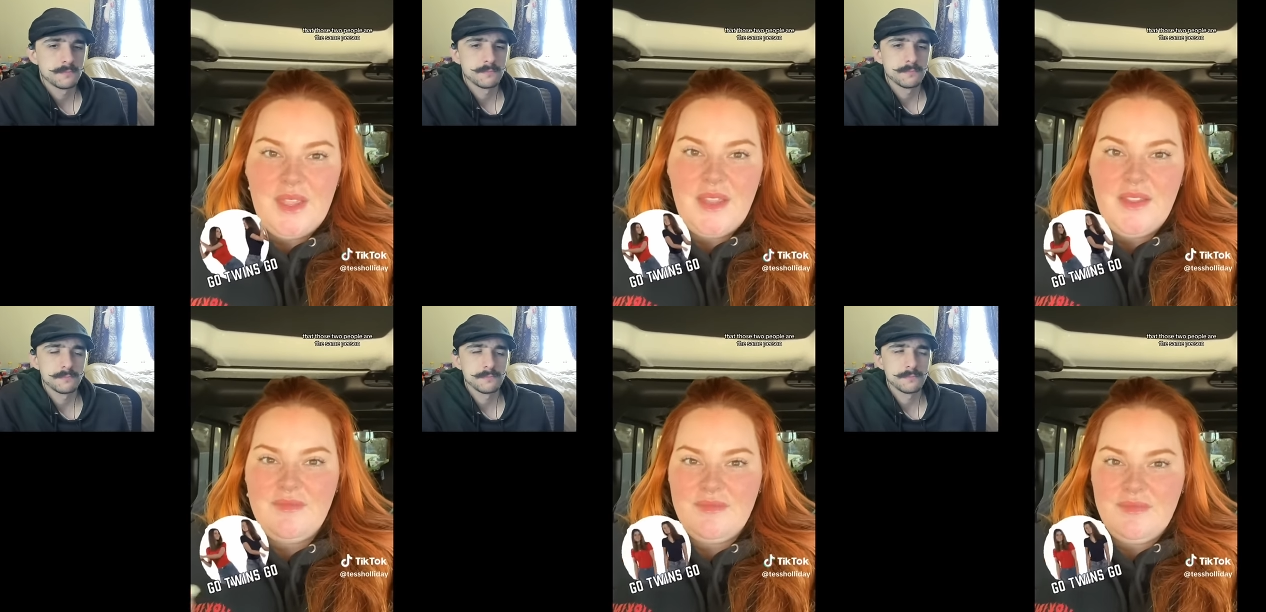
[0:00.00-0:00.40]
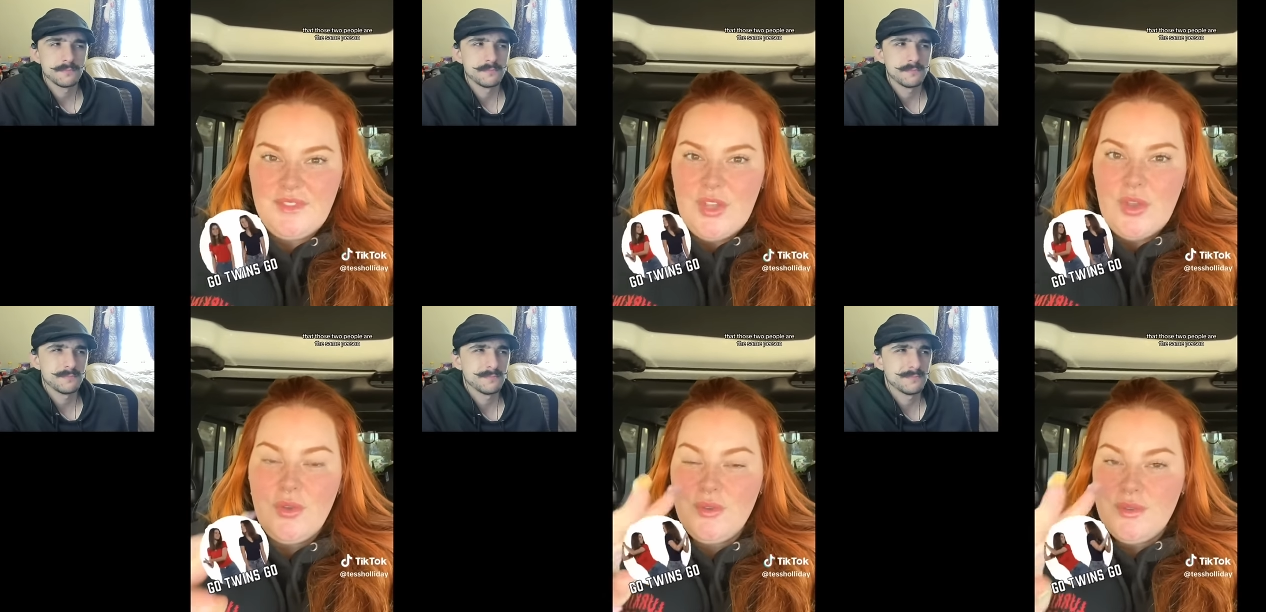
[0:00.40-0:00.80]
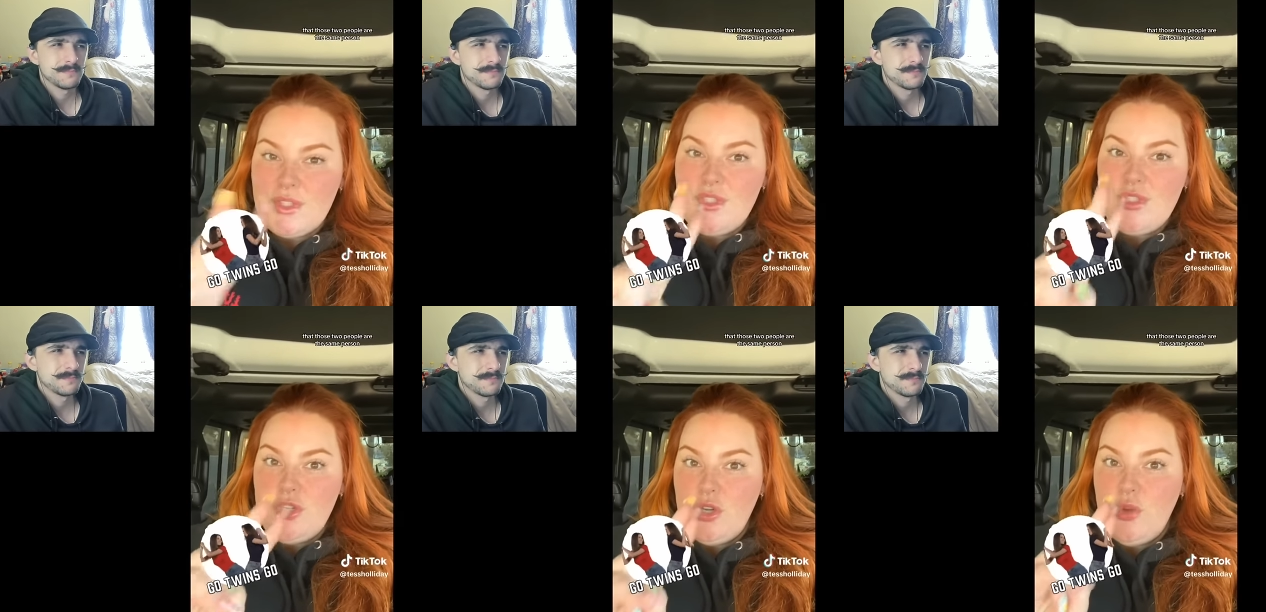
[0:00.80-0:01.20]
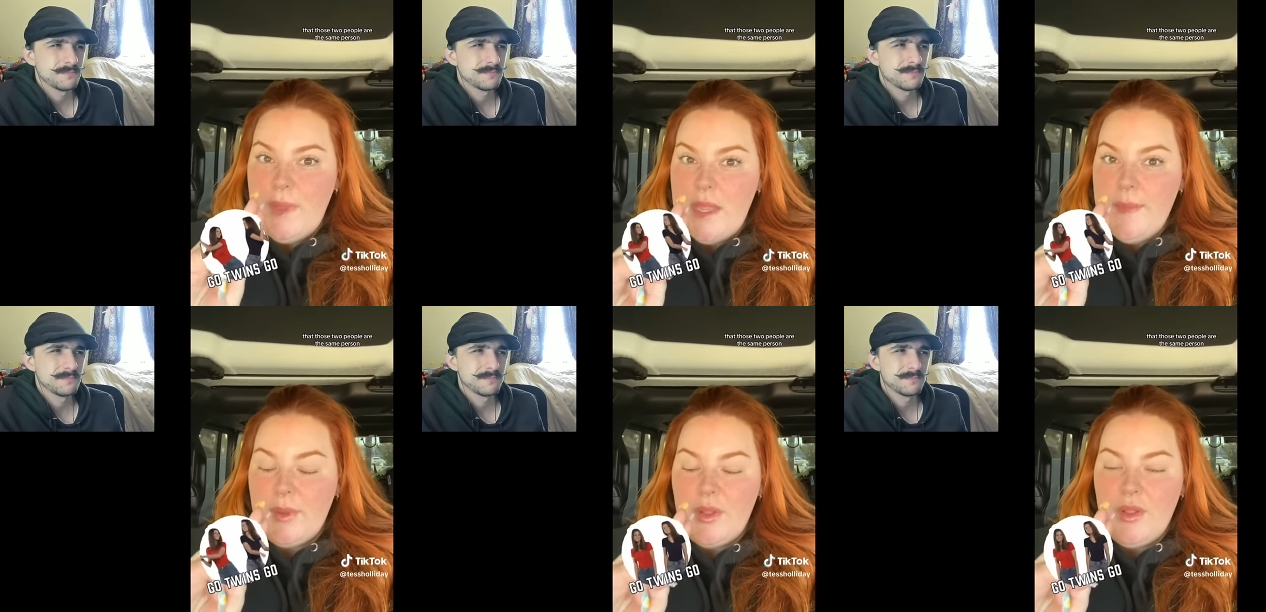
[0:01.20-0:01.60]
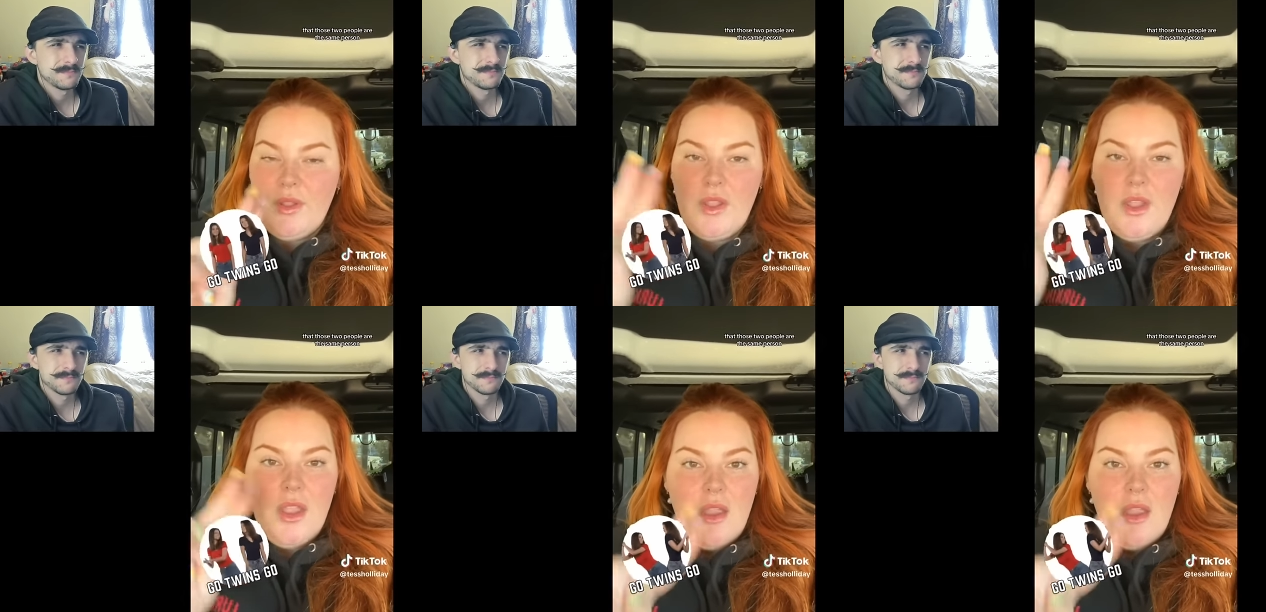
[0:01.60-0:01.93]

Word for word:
Speaker 1: That those two people